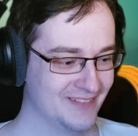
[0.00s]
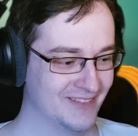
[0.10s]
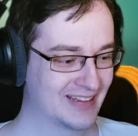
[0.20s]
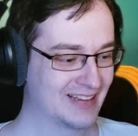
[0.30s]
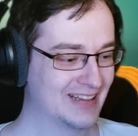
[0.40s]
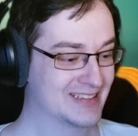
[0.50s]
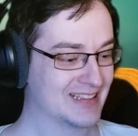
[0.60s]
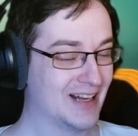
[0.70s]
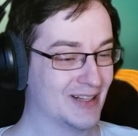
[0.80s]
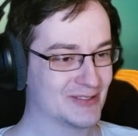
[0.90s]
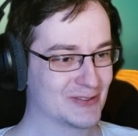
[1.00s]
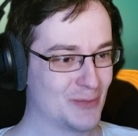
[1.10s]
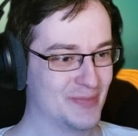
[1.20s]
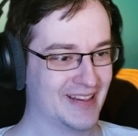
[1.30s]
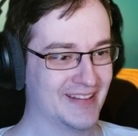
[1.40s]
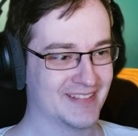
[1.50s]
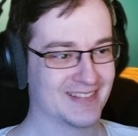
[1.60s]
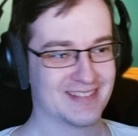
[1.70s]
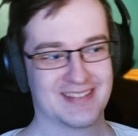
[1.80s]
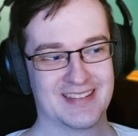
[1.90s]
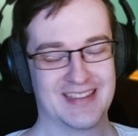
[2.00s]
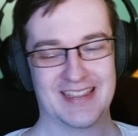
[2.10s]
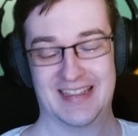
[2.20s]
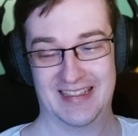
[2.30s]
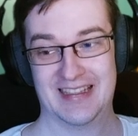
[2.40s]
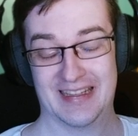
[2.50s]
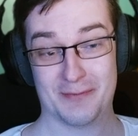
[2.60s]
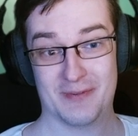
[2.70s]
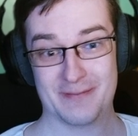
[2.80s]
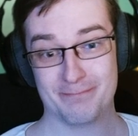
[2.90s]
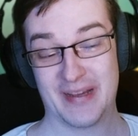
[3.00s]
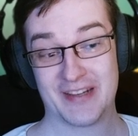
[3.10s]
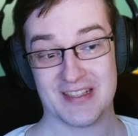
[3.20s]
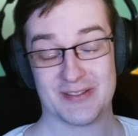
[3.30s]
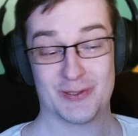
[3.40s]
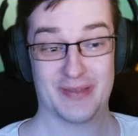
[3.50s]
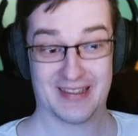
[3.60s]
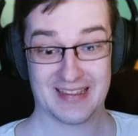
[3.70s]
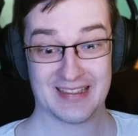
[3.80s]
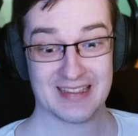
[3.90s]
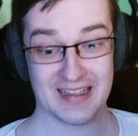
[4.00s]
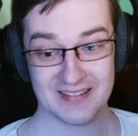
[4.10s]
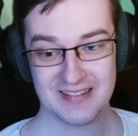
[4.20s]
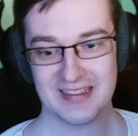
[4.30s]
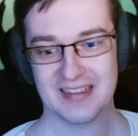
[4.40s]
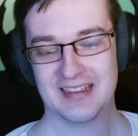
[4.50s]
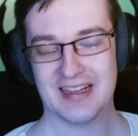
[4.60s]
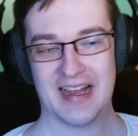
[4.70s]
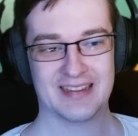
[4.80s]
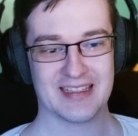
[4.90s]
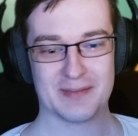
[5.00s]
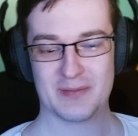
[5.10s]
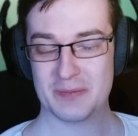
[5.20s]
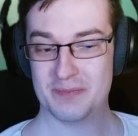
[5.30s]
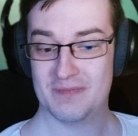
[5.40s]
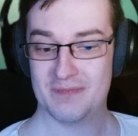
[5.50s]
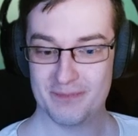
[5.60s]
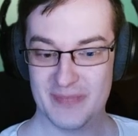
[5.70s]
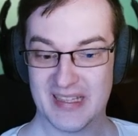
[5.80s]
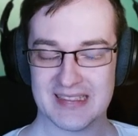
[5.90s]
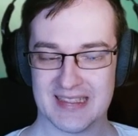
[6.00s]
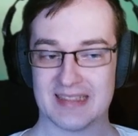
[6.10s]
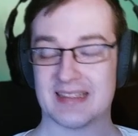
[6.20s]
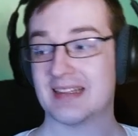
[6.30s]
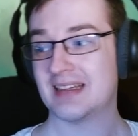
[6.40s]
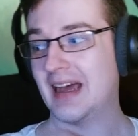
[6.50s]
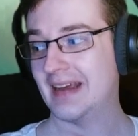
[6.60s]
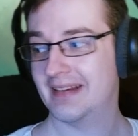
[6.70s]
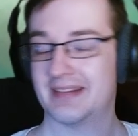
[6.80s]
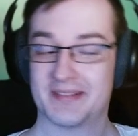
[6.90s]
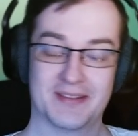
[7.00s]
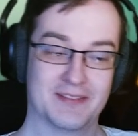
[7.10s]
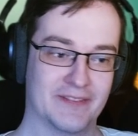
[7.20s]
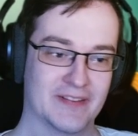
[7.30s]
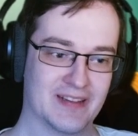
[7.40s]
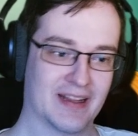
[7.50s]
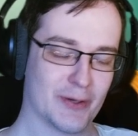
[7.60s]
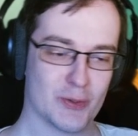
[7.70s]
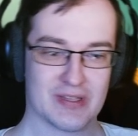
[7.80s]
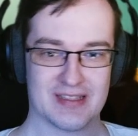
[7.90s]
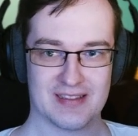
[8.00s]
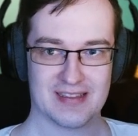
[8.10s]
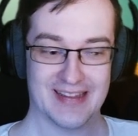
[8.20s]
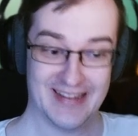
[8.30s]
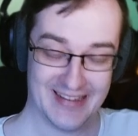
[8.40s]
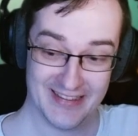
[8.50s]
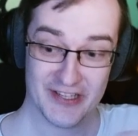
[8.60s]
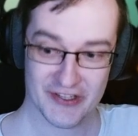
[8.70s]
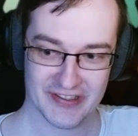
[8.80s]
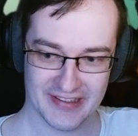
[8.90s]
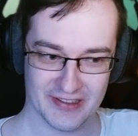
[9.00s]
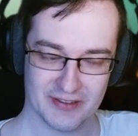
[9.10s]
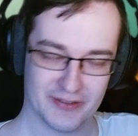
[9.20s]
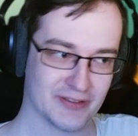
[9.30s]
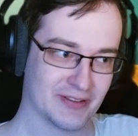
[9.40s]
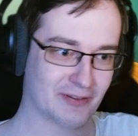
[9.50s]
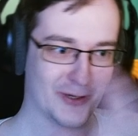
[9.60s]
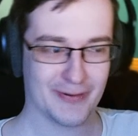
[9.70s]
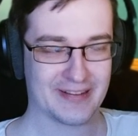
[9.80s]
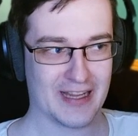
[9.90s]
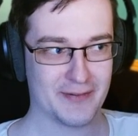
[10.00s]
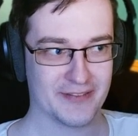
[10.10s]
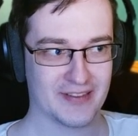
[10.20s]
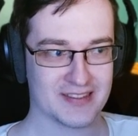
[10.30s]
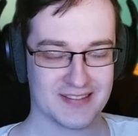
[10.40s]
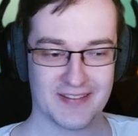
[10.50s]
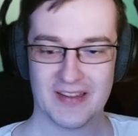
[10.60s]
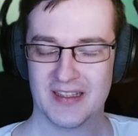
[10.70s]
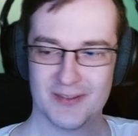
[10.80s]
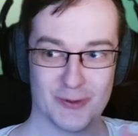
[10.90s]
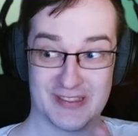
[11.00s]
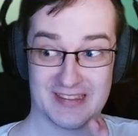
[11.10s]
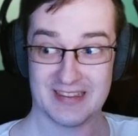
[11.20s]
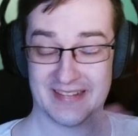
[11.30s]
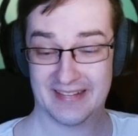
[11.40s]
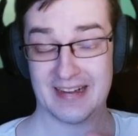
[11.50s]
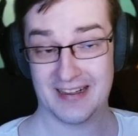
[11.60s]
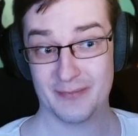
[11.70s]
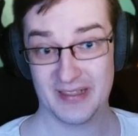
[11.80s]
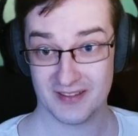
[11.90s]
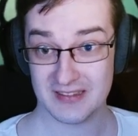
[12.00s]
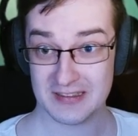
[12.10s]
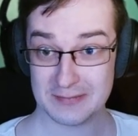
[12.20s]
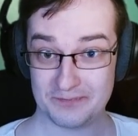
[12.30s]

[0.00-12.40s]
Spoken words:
Well, as also combination, it has big chance to be critical. I think the biggest hit I did with regrowth, initial heal, not overtime effects, was 13.5 million.